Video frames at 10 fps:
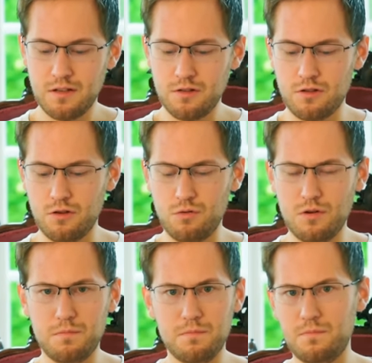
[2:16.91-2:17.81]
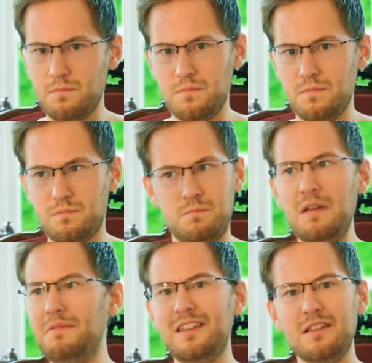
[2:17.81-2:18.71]
So
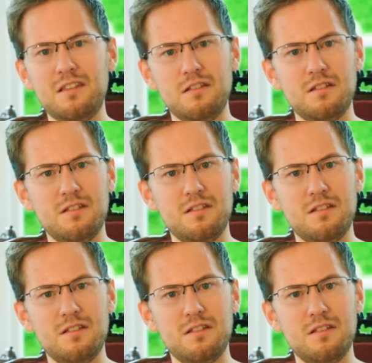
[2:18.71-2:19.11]
maybe this is